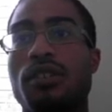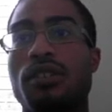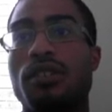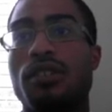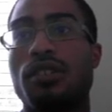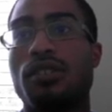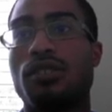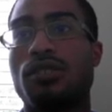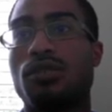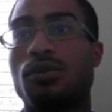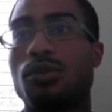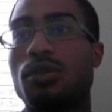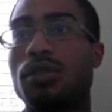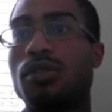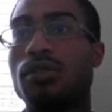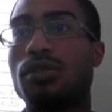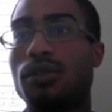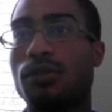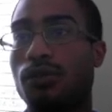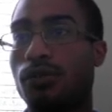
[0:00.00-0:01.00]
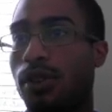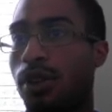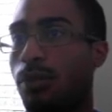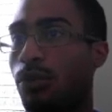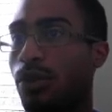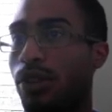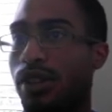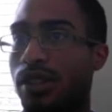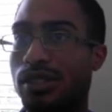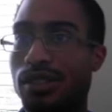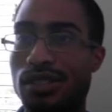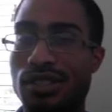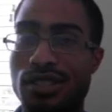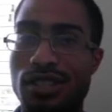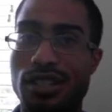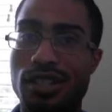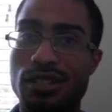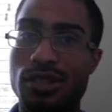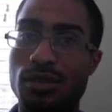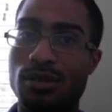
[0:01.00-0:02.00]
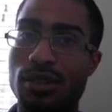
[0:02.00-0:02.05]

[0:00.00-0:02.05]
The StoryLucent framework is designed